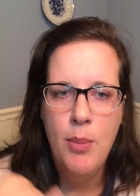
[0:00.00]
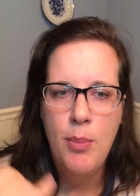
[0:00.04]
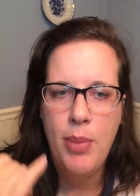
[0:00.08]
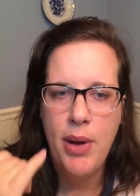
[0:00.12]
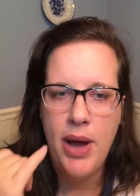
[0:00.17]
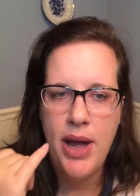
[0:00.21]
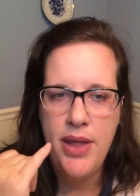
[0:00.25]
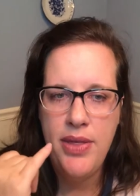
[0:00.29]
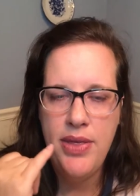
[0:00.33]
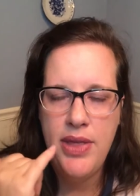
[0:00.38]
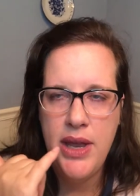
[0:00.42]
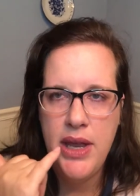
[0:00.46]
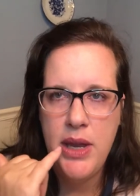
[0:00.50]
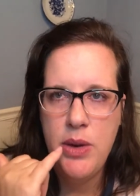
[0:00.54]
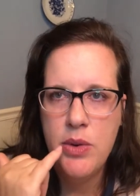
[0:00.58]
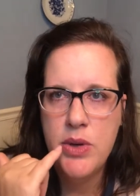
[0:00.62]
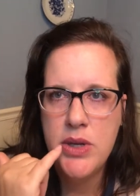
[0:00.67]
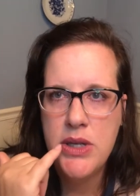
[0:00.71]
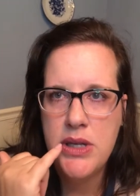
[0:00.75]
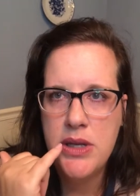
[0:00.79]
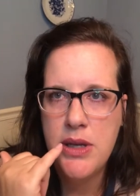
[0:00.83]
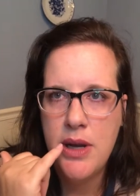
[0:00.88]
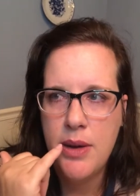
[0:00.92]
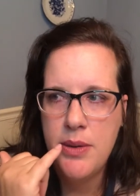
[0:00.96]
but that
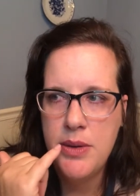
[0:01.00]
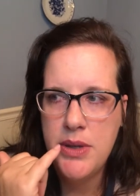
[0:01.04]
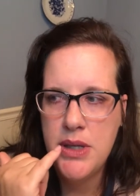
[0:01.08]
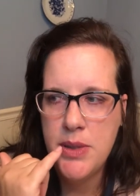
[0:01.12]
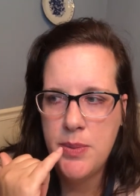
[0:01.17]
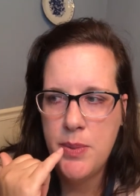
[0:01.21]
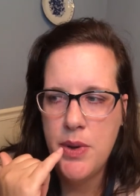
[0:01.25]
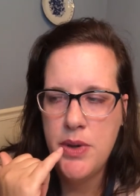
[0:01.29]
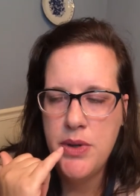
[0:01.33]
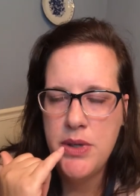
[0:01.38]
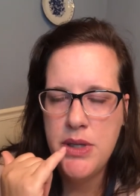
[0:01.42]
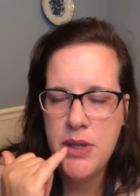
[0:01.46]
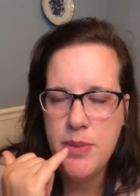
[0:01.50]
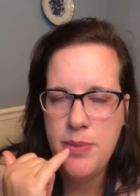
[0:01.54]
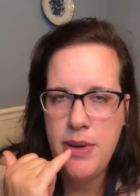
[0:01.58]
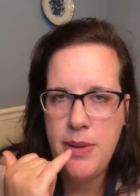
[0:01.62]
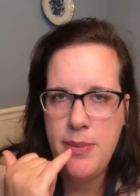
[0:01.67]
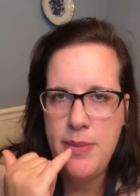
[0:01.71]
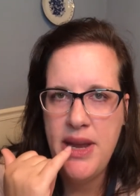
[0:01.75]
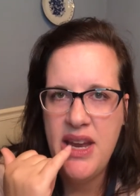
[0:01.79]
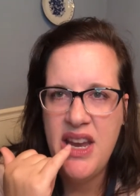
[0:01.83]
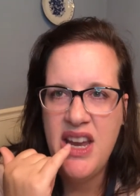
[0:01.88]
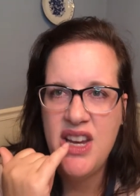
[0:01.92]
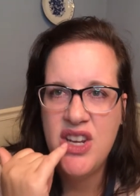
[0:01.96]
you're not supposed to be
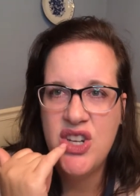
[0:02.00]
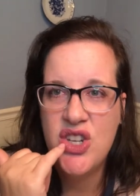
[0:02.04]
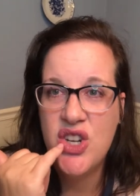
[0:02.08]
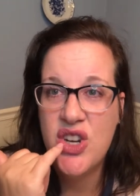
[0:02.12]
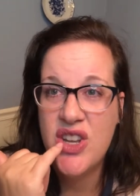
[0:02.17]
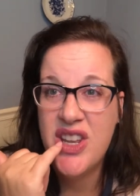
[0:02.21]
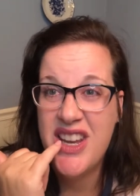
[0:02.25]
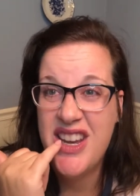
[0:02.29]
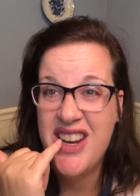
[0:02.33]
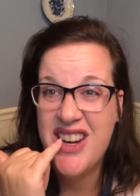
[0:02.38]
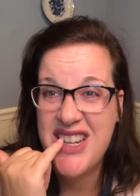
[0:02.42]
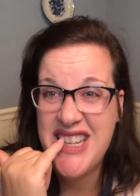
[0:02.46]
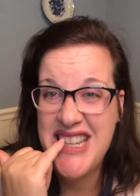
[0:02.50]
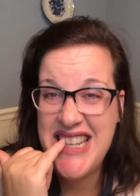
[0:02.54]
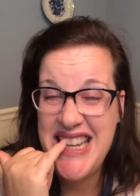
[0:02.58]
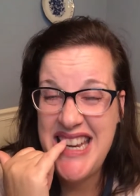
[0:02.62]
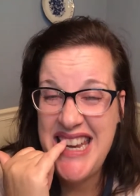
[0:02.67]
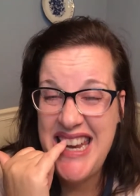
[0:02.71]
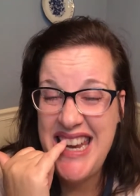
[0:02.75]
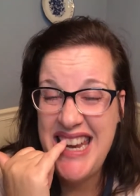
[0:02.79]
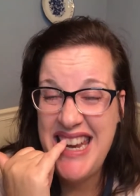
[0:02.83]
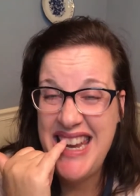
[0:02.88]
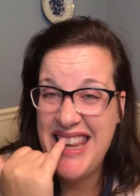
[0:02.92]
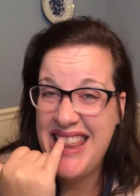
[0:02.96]
making sure that your
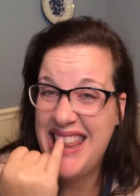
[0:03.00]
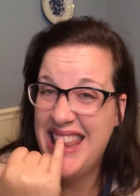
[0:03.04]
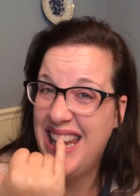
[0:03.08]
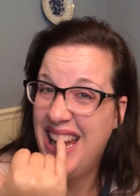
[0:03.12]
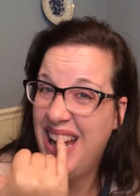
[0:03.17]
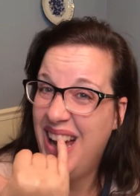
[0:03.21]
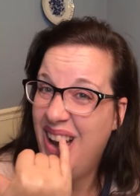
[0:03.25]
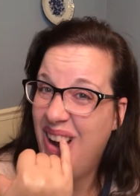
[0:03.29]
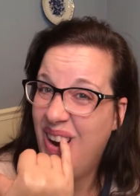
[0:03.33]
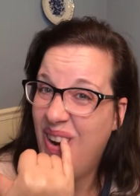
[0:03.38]
teeth